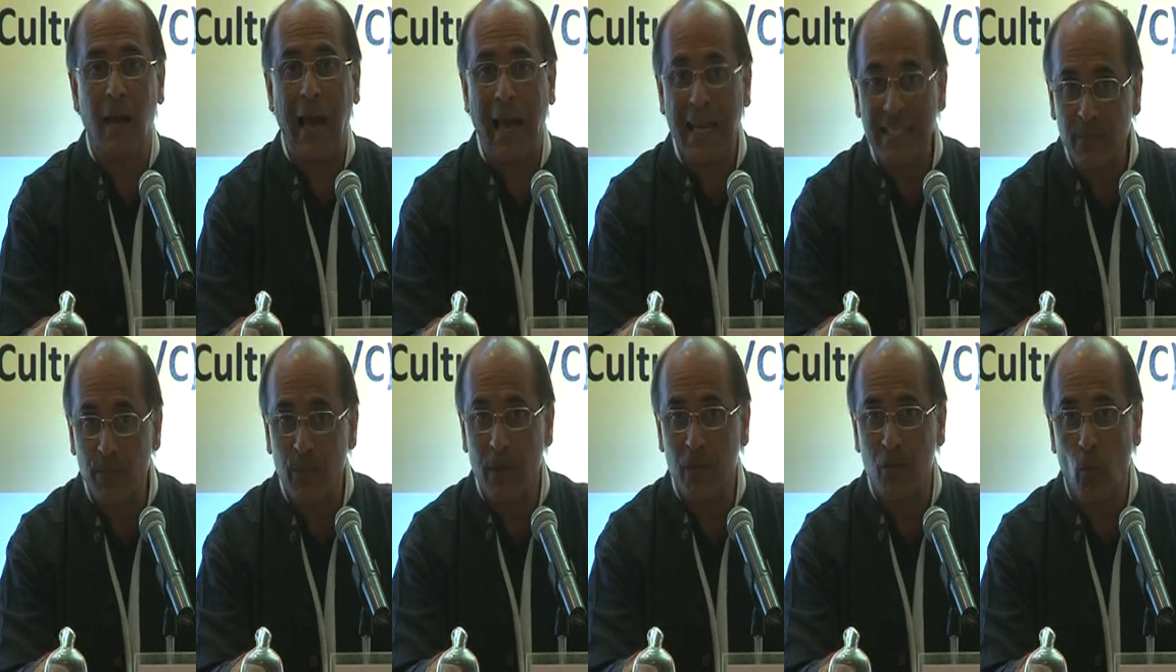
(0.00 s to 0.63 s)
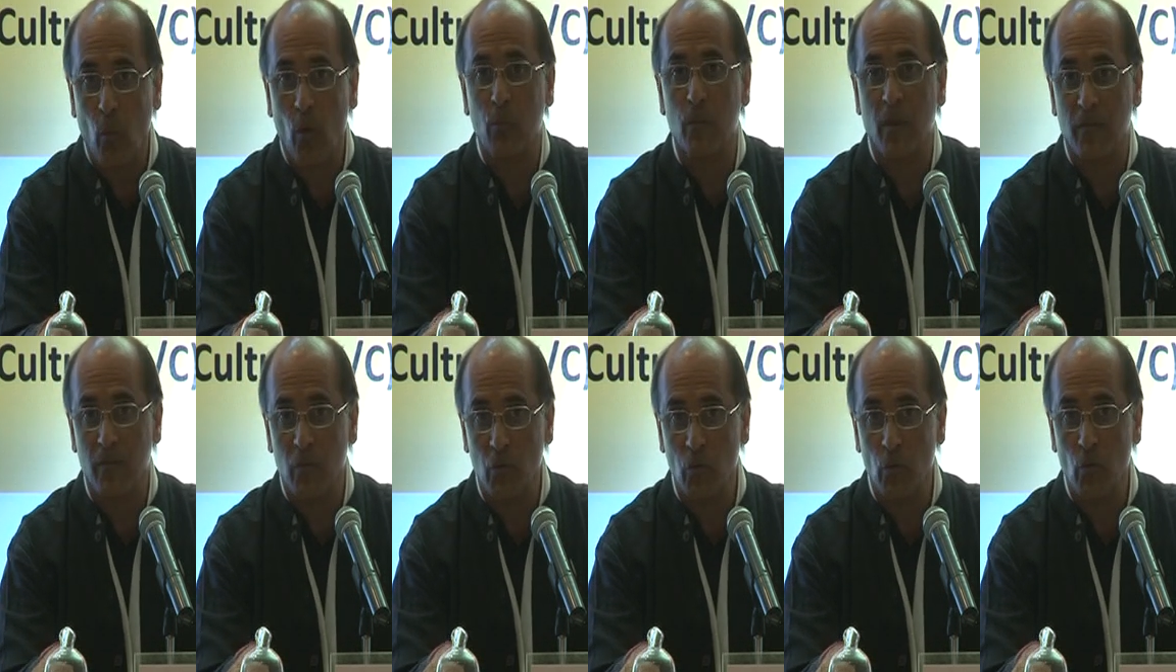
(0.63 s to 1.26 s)
aspect of what we
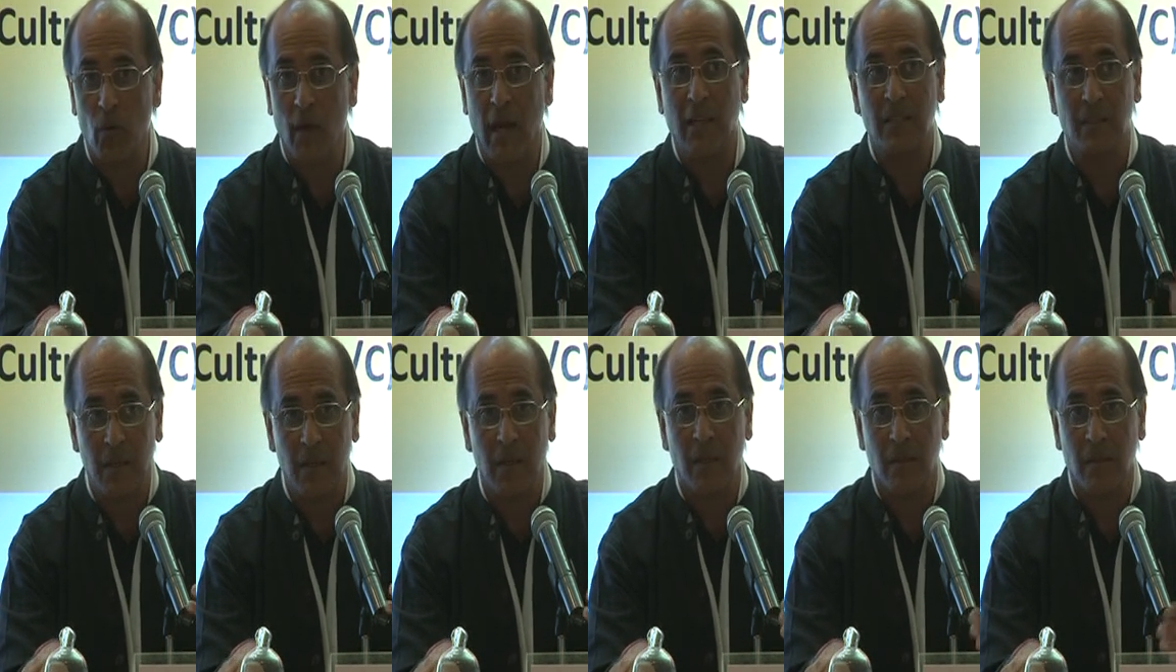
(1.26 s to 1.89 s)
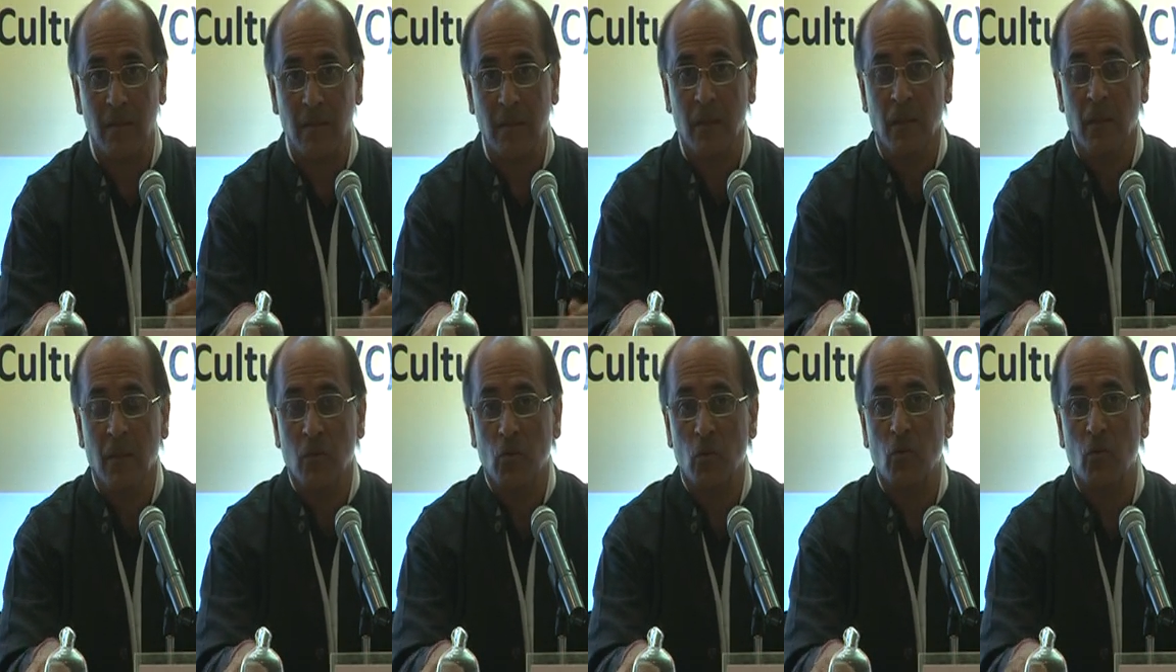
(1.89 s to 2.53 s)
have to do as Indians.
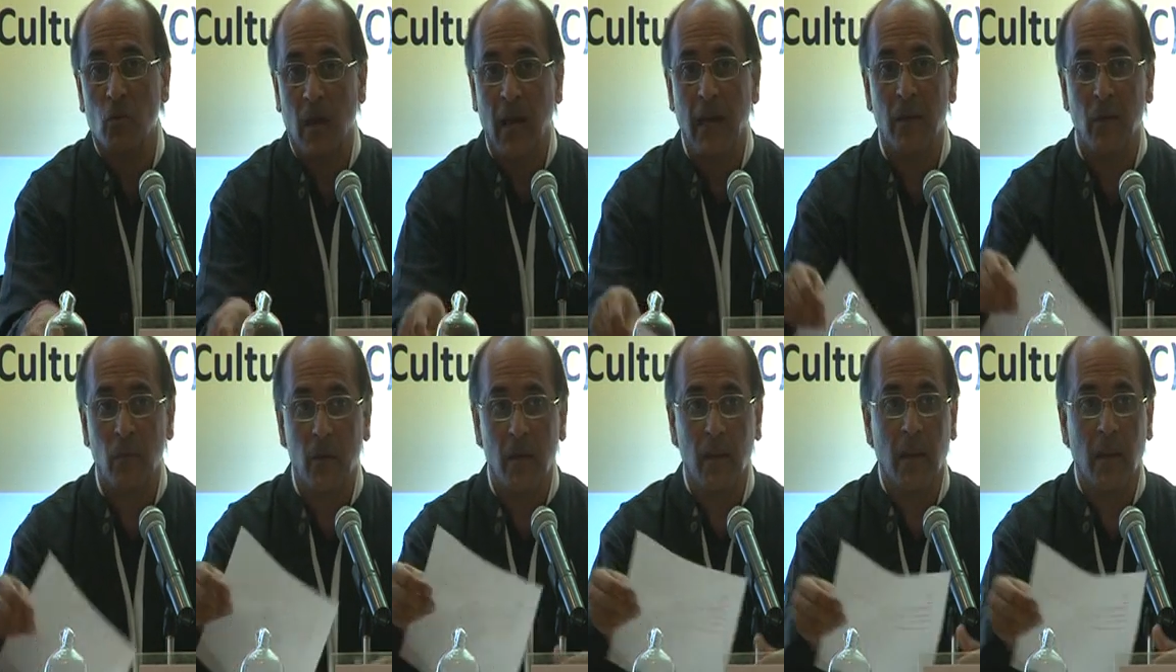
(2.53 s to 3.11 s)
To try and